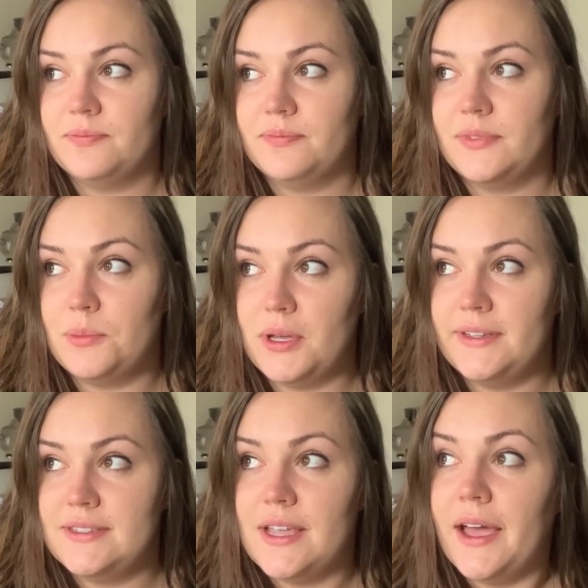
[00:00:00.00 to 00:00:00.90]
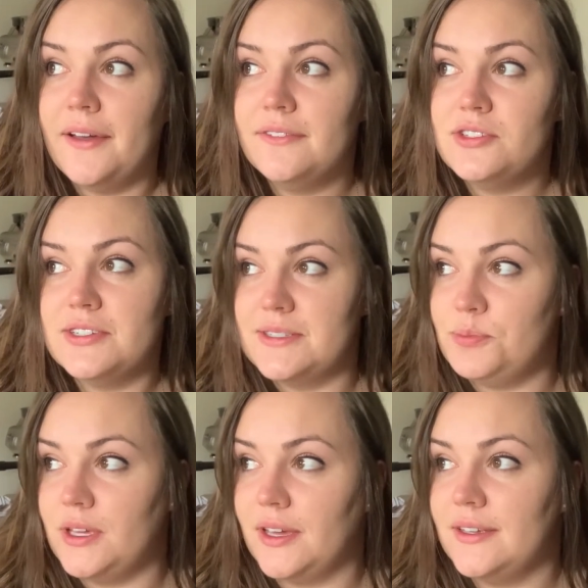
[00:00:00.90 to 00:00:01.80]
the must-haves, just
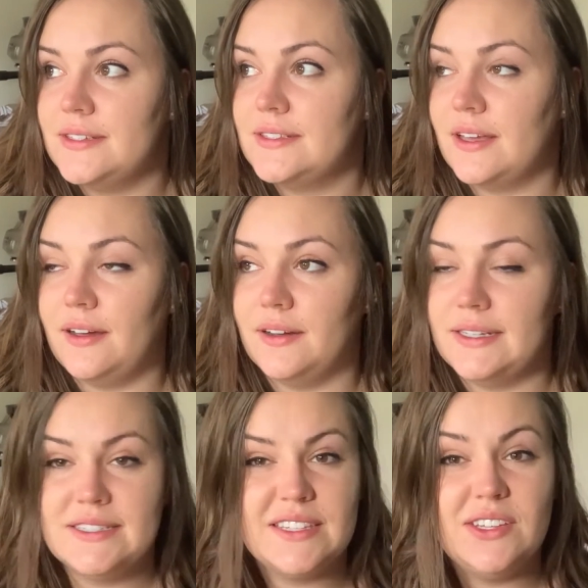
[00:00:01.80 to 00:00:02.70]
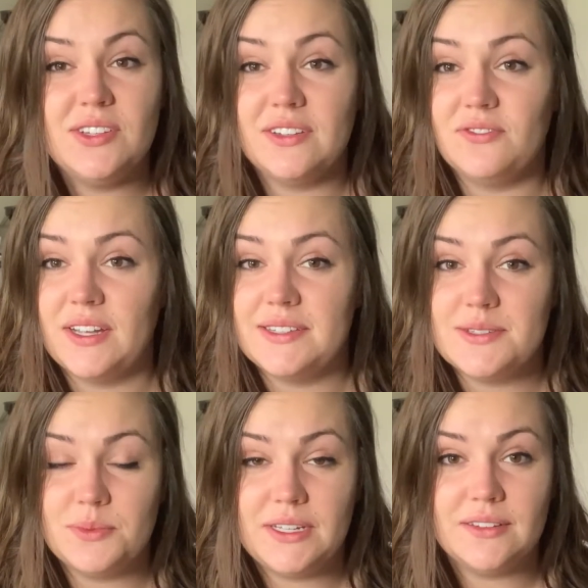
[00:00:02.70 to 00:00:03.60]
because honestly you can find so
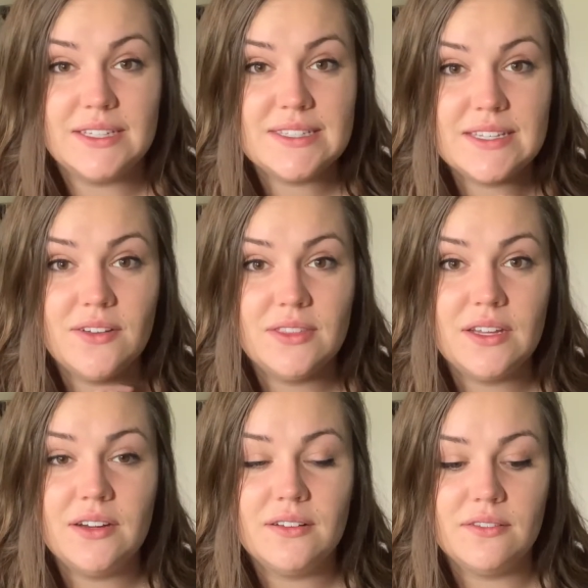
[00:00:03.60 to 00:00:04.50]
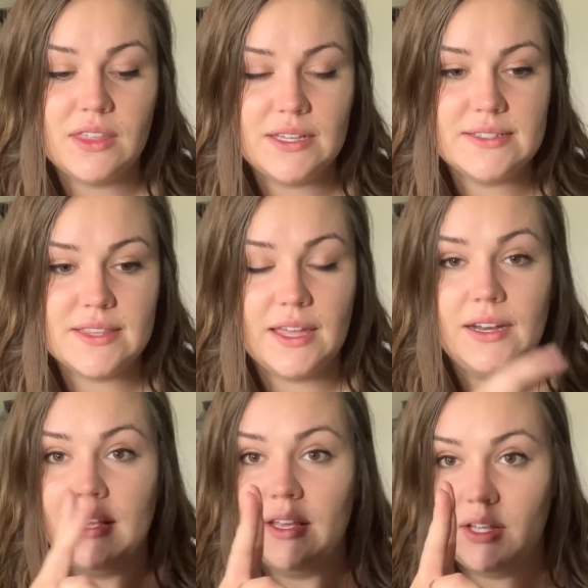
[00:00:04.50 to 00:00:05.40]
many lists out there of things that
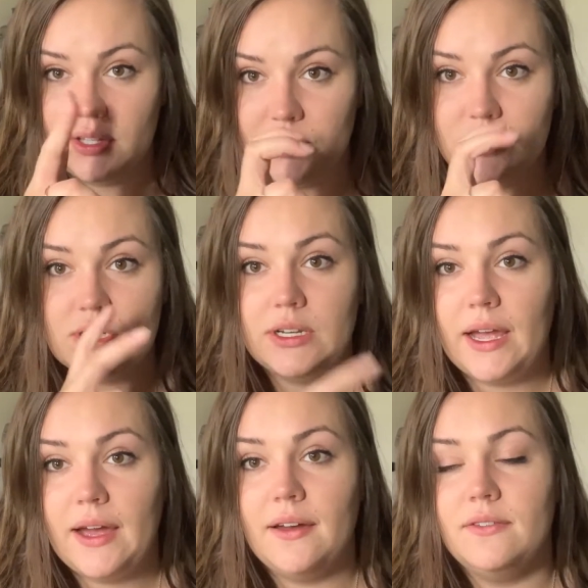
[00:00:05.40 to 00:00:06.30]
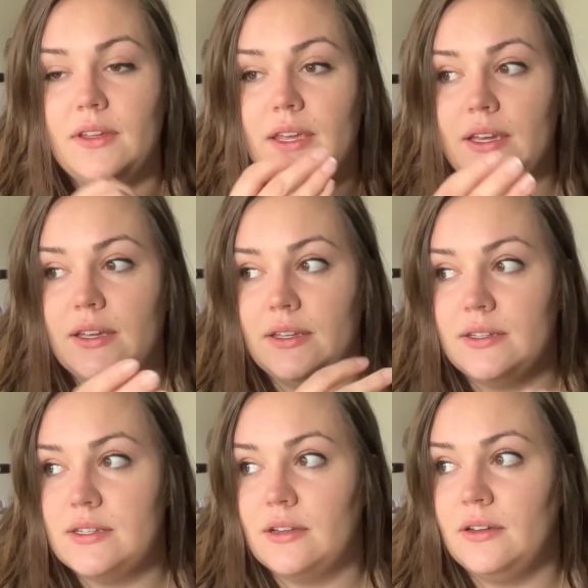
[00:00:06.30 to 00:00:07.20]
you should have,
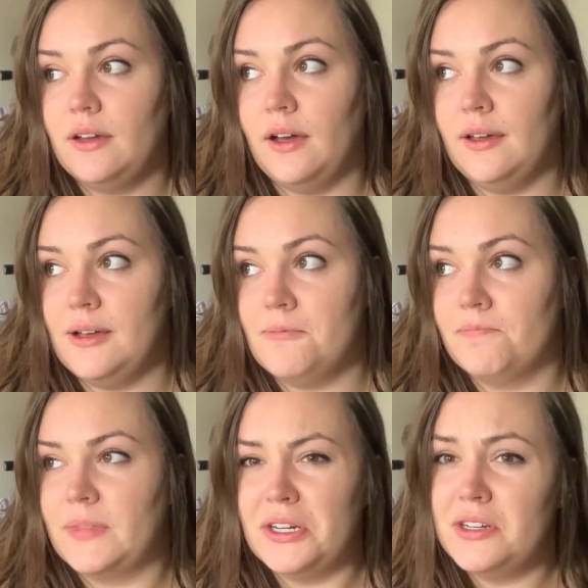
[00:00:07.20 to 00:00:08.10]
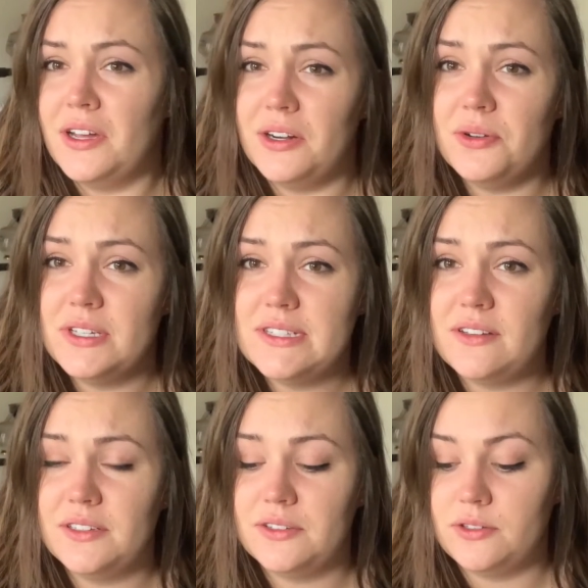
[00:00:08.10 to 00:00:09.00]
and they're not always
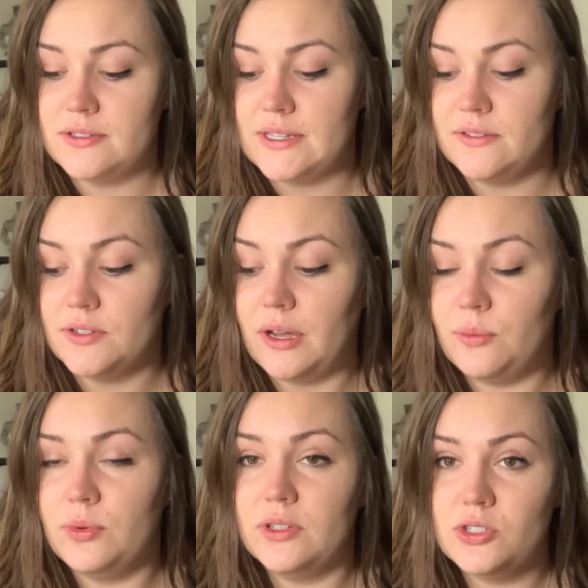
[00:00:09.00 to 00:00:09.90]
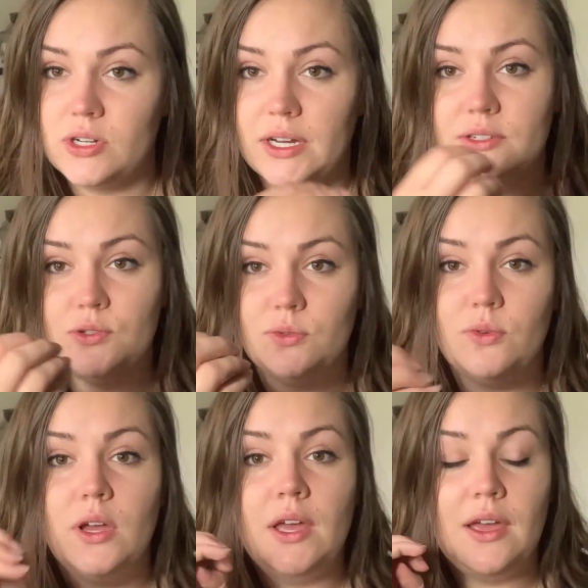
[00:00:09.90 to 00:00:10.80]
all inclusive. So I will try to
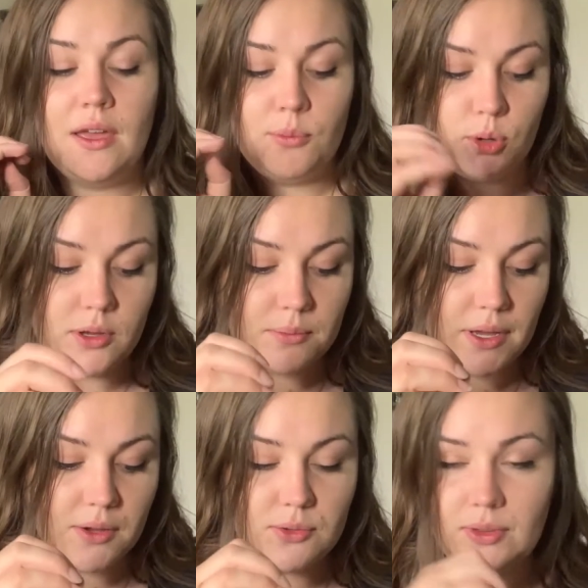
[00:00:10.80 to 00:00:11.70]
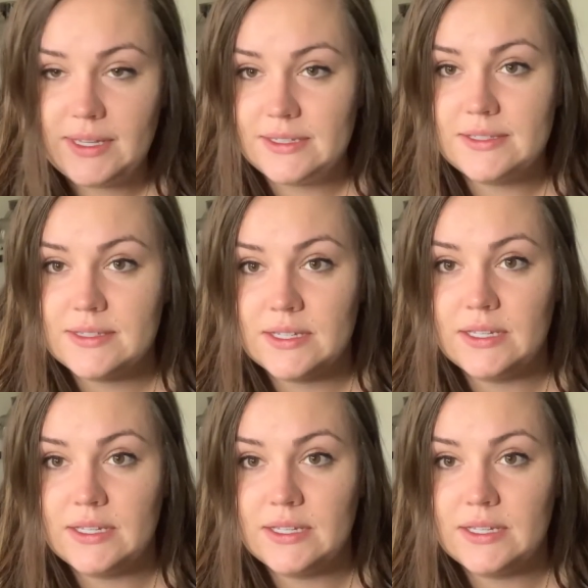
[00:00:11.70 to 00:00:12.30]
put my own list